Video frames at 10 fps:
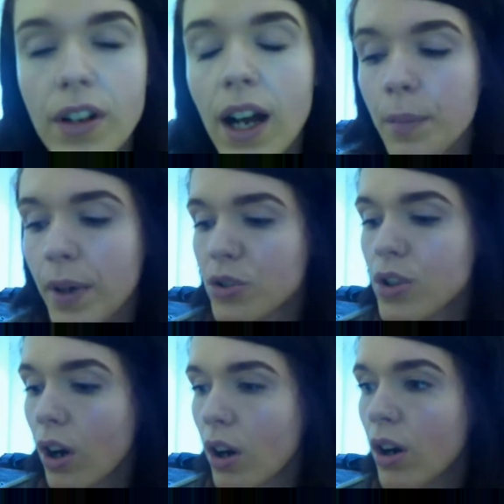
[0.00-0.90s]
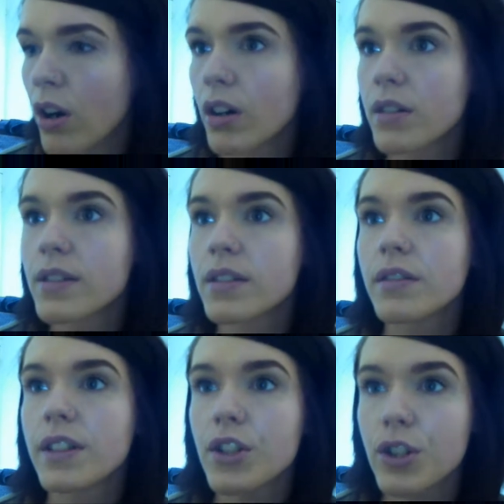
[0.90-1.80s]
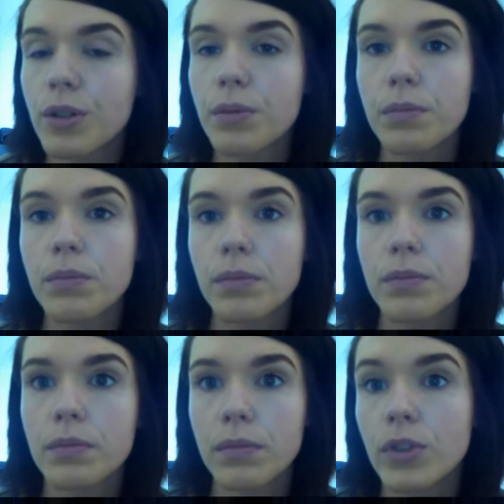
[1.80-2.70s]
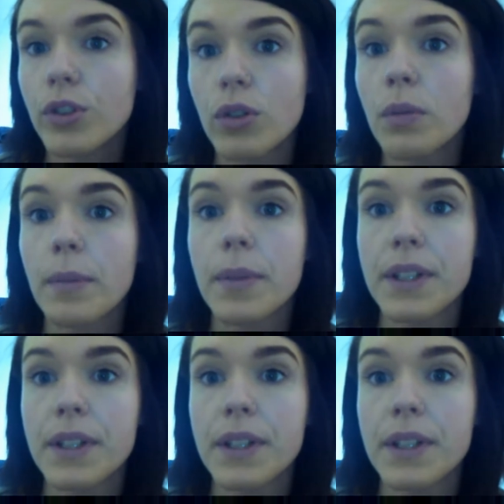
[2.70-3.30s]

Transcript: eyebrows are, they do normally be